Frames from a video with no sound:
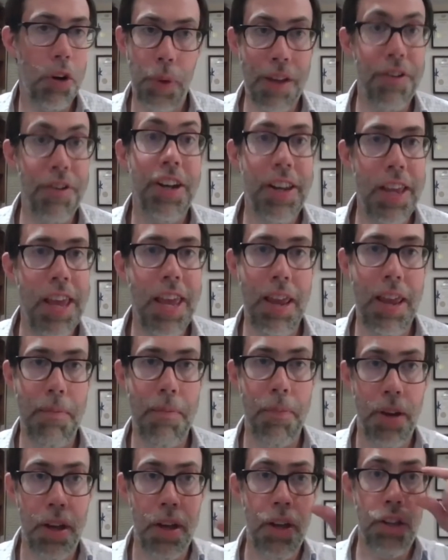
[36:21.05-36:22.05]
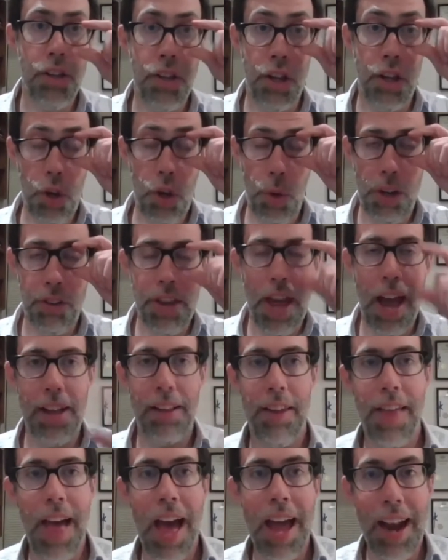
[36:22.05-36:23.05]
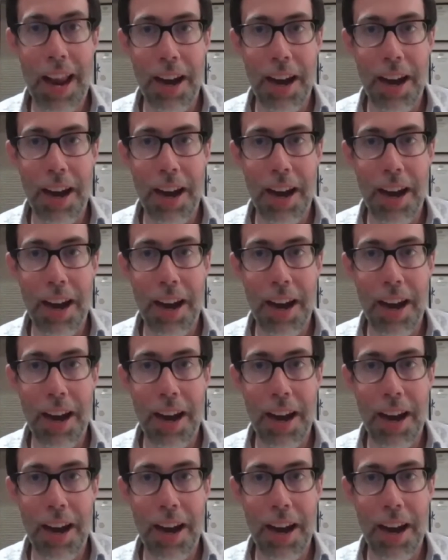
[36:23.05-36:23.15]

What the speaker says: We have a team to do exactly that.